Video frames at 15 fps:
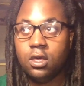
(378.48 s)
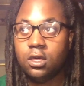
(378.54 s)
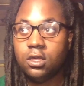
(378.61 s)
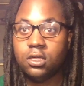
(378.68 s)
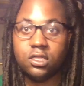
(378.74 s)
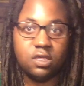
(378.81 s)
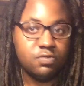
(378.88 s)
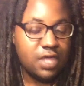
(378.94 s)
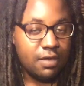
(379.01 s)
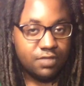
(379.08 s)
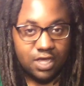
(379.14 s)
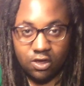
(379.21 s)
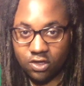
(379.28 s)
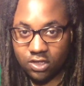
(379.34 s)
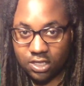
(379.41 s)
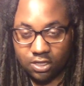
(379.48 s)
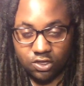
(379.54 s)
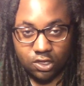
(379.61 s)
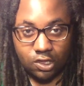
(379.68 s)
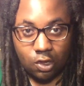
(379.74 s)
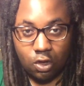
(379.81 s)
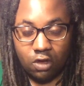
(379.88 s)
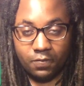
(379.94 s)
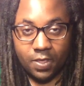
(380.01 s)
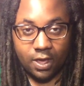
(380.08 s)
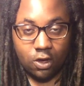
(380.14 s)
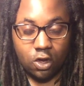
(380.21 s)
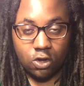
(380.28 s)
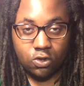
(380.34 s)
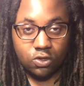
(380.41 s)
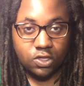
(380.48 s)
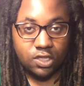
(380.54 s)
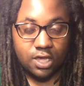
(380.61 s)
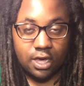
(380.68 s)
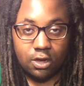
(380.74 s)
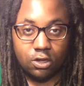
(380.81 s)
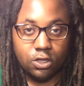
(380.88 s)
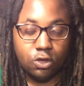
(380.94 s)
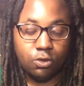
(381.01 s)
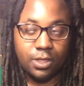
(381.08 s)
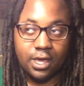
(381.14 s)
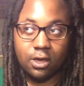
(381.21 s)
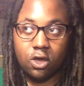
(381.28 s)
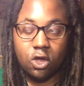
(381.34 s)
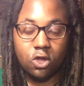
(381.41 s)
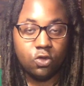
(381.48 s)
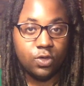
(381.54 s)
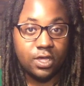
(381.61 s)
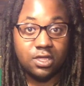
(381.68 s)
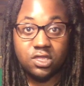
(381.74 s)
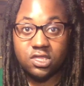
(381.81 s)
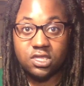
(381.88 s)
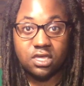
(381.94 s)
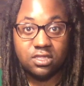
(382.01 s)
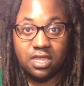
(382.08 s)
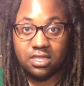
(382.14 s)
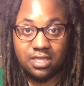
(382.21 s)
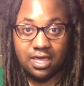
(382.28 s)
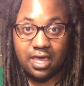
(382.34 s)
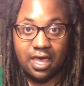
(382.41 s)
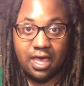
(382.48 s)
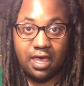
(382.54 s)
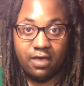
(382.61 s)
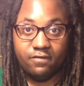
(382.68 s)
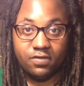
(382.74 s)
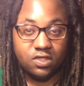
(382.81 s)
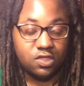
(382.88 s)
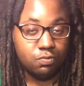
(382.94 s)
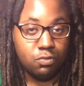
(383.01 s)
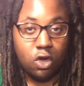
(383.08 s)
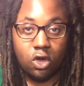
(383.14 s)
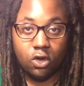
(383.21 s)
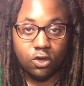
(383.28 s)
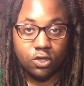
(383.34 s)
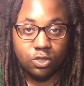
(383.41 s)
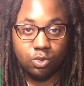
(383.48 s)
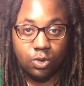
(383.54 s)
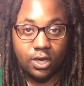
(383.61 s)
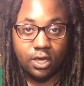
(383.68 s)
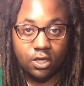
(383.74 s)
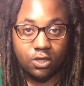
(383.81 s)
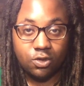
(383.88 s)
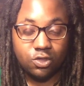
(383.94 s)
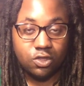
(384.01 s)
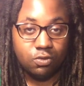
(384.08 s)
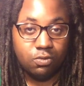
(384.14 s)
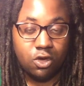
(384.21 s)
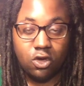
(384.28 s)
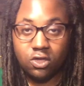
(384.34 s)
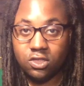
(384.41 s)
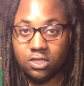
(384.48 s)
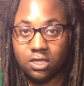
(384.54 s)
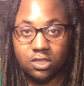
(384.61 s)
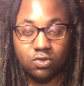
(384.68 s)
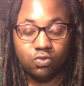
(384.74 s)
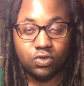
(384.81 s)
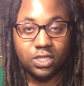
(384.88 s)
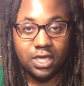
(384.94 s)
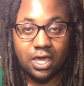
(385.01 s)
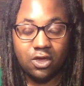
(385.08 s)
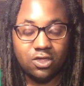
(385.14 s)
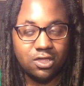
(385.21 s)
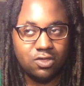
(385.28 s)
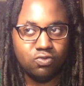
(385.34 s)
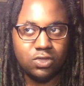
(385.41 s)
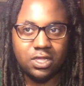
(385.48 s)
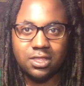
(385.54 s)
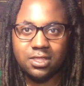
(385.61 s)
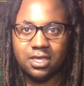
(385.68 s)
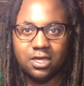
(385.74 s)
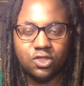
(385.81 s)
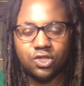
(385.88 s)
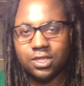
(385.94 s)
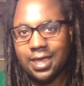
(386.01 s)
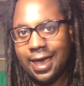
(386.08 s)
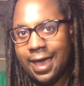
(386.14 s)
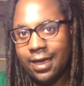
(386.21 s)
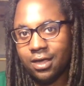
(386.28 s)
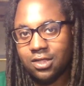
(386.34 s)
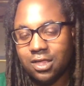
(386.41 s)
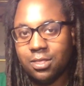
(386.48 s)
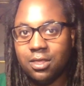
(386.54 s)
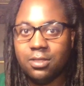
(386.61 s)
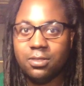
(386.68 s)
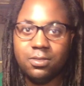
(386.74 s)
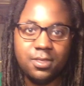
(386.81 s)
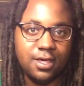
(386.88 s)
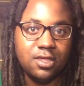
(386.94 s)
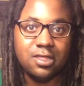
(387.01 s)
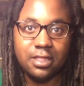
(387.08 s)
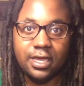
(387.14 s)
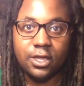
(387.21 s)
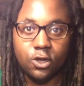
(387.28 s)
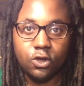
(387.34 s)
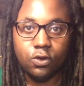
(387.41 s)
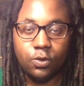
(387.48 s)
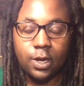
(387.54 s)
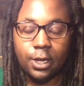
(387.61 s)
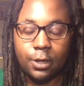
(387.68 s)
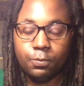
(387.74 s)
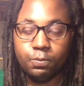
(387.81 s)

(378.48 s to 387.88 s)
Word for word: Sometimes Aries can just go off that carnal desire alone, that carnal instinct that they have. It's Mars, right? You know, so Mars doesn't really care, doesn't really think, it just acts and then thinks later, right?